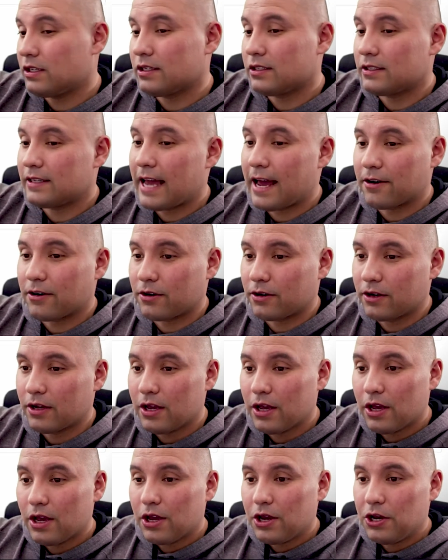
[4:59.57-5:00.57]
just standard,
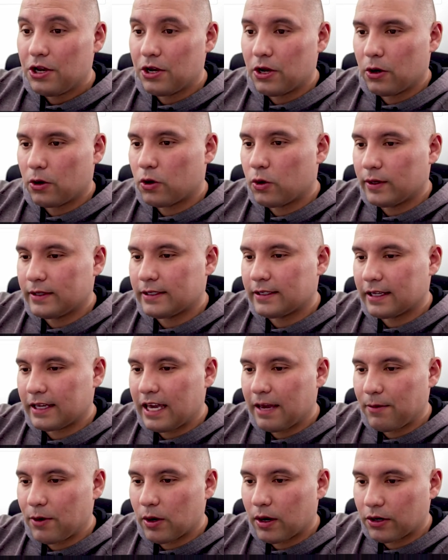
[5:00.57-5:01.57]
you know, quizzes that
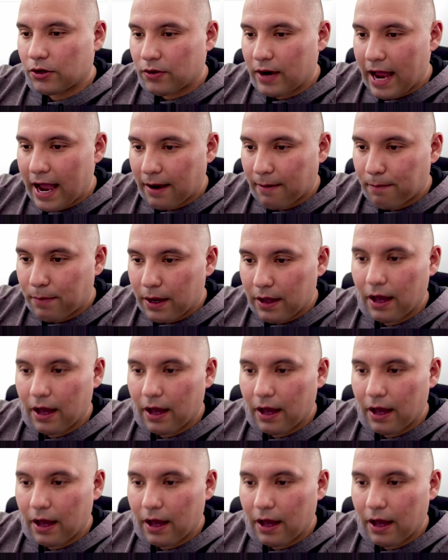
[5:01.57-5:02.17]
keep you on track.